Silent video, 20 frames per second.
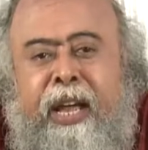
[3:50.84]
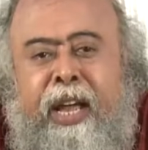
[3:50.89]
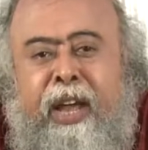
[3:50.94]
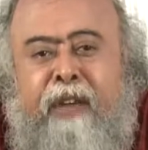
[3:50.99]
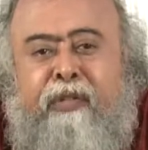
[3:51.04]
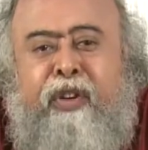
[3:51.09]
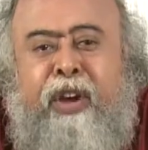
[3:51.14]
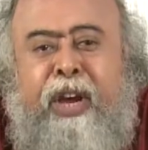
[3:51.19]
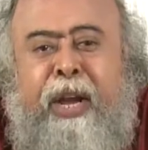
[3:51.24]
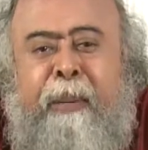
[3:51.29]

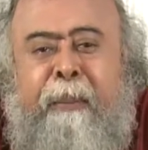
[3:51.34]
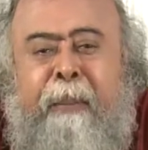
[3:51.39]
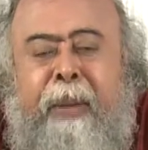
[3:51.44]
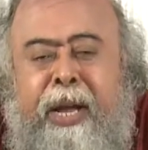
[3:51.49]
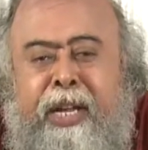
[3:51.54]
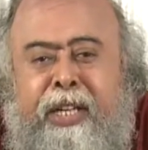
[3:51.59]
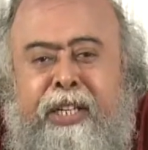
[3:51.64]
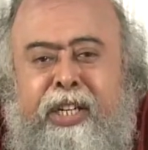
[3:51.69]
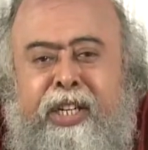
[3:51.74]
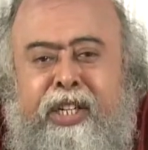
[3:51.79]
if you
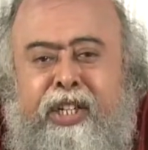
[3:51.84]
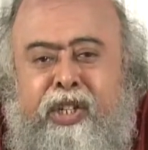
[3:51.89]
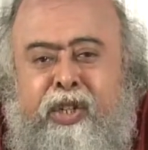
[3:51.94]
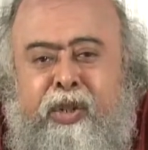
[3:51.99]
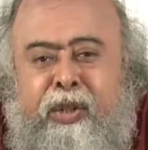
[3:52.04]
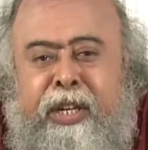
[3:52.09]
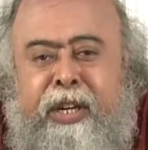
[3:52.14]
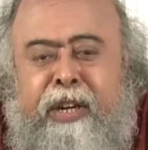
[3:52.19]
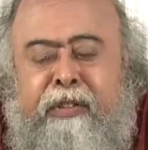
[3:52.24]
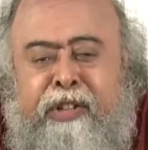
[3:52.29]
combine these
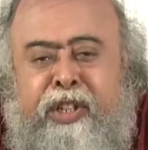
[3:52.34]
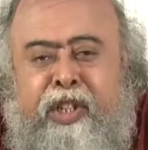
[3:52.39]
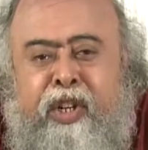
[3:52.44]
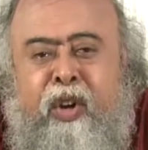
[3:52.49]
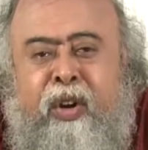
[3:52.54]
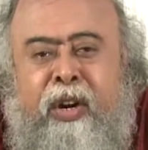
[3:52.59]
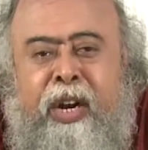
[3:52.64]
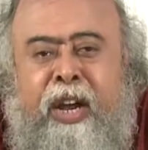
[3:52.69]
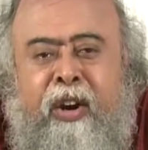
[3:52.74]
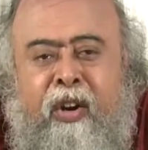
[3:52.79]
two, which
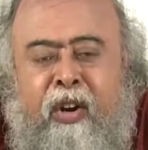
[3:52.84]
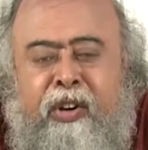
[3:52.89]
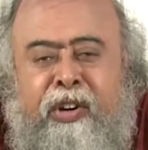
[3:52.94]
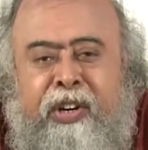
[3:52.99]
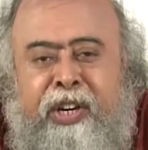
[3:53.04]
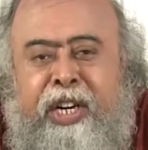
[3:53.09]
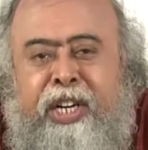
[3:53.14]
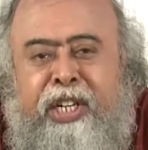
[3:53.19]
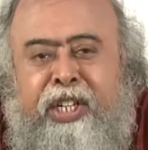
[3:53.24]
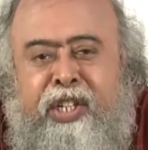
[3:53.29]
look like
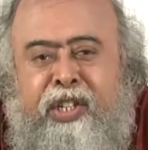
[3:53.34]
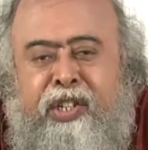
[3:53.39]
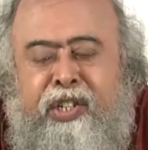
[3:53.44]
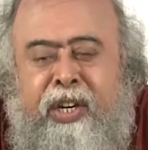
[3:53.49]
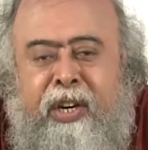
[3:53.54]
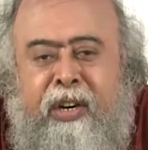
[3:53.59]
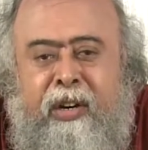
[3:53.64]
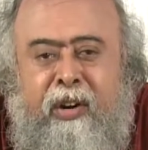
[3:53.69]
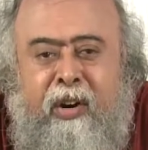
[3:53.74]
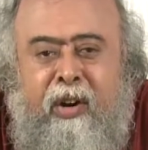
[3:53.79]
contradictions,
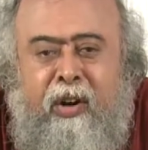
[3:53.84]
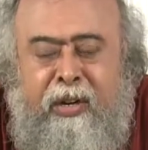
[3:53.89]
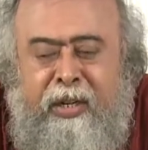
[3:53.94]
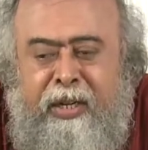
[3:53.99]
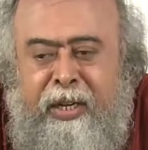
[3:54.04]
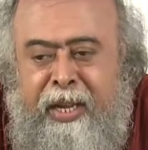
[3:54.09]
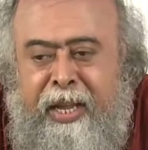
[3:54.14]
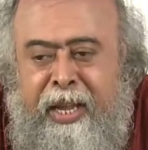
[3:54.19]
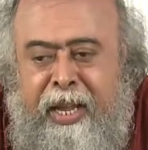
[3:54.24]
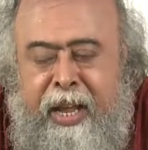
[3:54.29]
they are not.
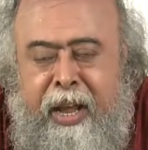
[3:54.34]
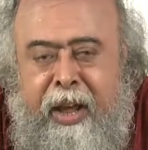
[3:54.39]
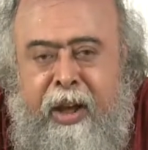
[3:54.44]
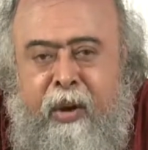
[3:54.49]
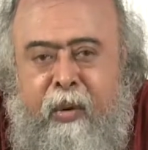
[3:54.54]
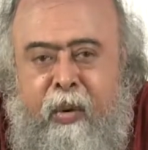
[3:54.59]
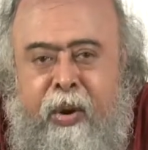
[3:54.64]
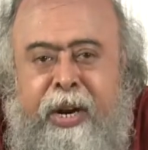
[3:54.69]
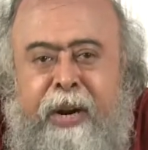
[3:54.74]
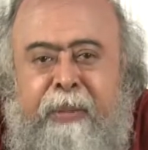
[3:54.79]

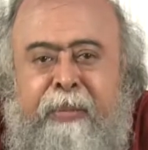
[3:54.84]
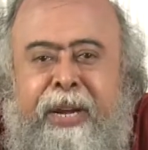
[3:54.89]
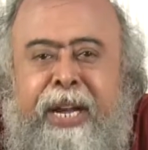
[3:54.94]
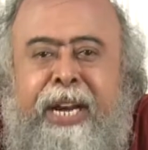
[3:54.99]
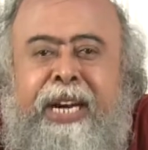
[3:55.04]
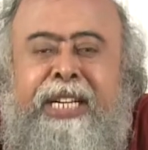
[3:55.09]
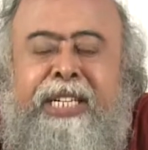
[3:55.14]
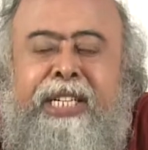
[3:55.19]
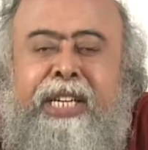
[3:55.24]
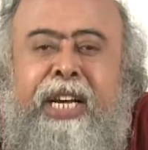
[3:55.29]
What it
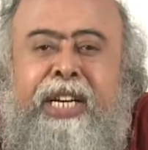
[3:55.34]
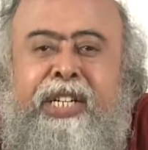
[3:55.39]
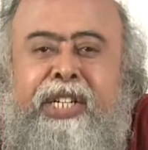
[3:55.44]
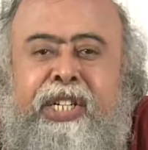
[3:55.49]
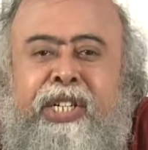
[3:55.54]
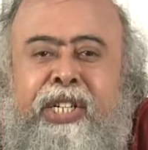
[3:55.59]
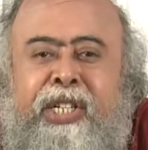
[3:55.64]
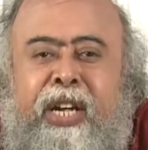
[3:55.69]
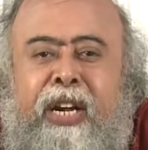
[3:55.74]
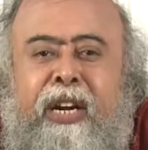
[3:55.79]
merely says
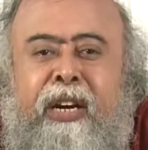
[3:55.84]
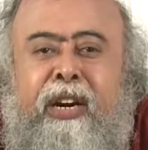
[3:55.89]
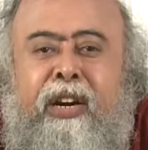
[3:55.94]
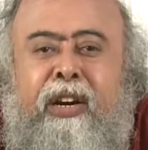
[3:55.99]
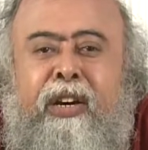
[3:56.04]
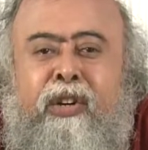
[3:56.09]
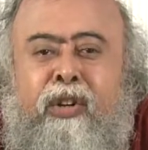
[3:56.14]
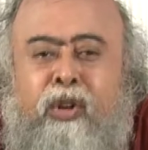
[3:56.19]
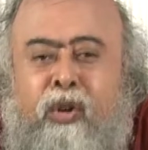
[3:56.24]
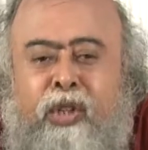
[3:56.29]
is that
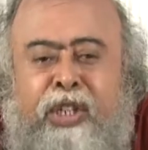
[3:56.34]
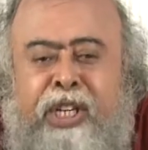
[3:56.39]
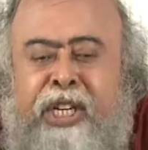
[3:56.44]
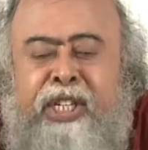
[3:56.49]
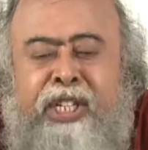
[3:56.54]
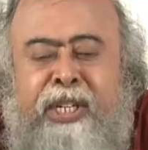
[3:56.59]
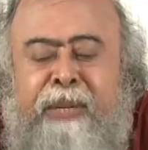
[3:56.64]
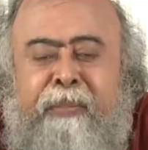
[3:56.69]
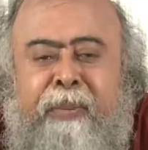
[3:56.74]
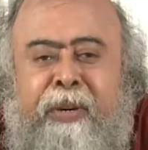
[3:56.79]
do
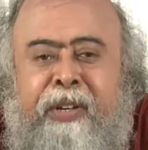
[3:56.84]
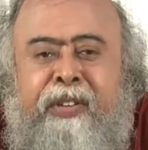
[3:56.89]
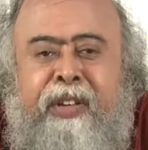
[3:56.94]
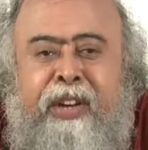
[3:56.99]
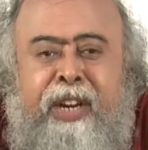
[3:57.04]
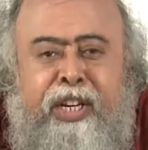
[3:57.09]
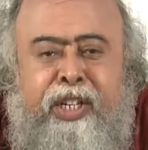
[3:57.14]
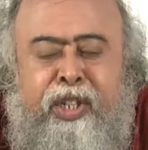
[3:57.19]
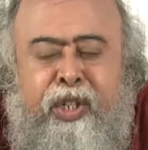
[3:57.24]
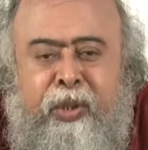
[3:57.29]
just simply the
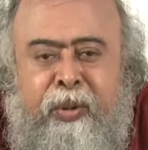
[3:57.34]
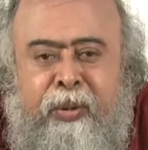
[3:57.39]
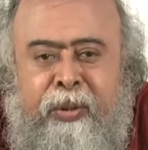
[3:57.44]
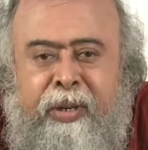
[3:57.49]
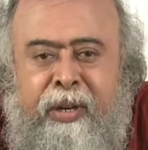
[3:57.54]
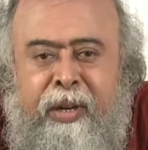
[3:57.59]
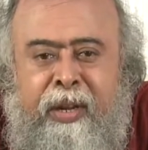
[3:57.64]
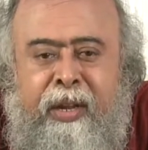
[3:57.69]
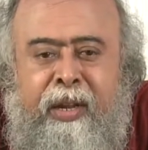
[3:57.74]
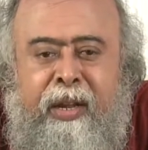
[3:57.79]
ritual,
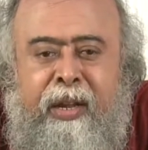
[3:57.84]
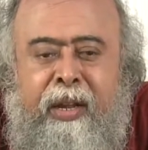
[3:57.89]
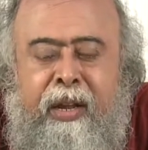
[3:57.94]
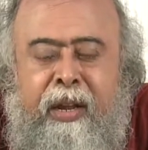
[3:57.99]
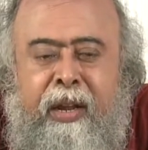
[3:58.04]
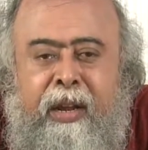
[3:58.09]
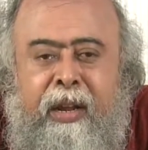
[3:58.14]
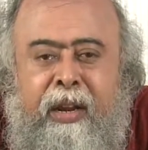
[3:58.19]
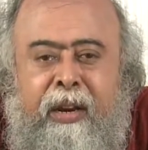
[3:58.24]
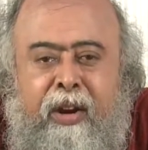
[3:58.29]

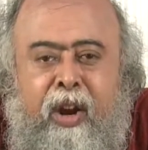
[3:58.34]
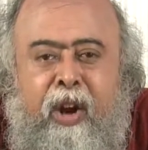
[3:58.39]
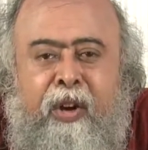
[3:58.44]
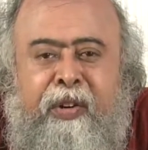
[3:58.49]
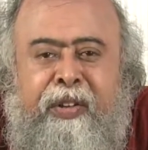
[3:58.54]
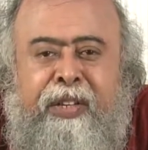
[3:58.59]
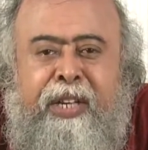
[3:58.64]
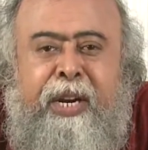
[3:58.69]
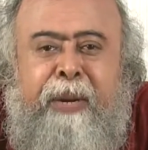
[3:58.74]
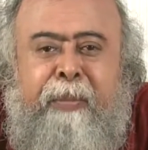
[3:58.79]
not
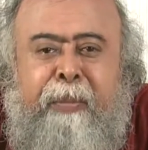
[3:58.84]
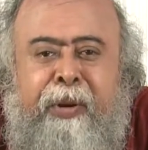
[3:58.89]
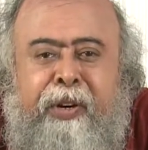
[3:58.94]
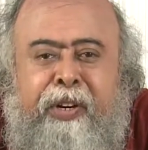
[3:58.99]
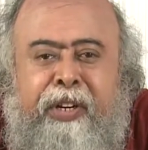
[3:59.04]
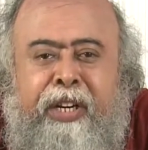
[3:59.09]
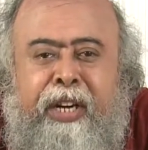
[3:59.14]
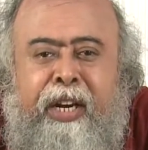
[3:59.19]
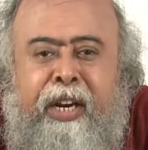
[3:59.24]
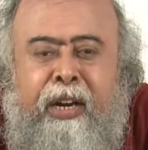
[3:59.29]
with any
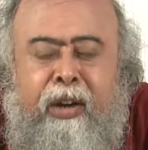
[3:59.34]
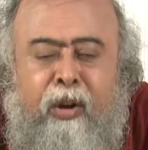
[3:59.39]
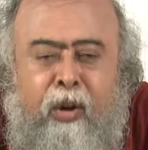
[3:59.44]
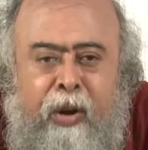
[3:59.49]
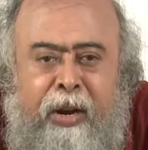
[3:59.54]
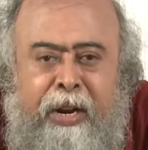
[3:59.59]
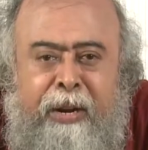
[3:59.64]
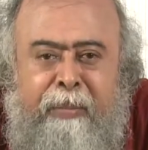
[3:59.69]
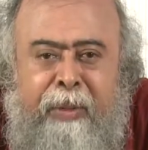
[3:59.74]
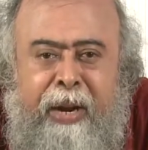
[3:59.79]
particular
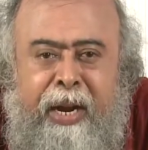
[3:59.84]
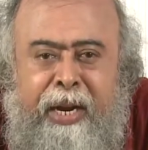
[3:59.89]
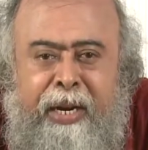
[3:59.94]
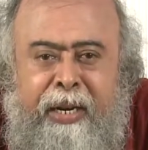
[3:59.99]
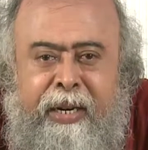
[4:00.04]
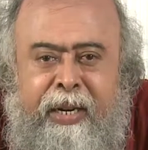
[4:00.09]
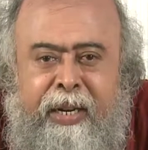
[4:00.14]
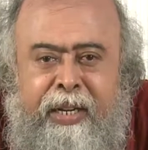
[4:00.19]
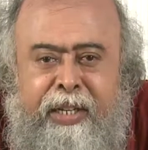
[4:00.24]
goal in mind,